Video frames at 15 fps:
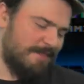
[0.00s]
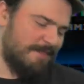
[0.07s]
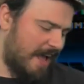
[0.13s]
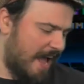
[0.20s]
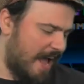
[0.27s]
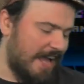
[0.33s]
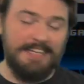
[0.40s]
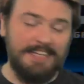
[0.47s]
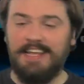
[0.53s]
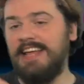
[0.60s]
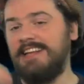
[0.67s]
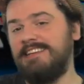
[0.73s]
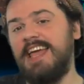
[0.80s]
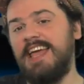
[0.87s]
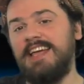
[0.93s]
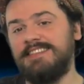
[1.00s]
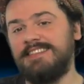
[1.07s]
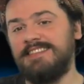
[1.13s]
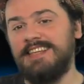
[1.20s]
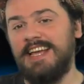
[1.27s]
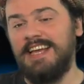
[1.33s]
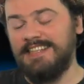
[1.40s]
it
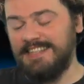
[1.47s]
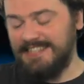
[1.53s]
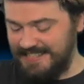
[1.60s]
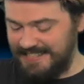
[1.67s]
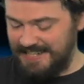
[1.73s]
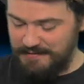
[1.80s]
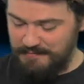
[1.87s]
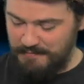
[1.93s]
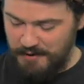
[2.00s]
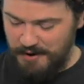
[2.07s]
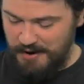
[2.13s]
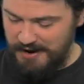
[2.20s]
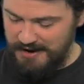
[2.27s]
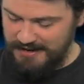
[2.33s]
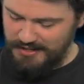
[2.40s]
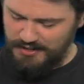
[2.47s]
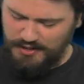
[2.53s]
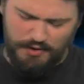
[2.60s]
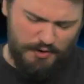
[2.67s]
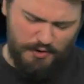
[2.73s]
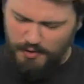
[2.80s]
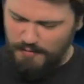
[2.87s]
didn't work.
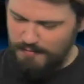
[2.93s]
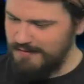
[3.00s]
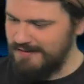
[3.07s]
Shut up.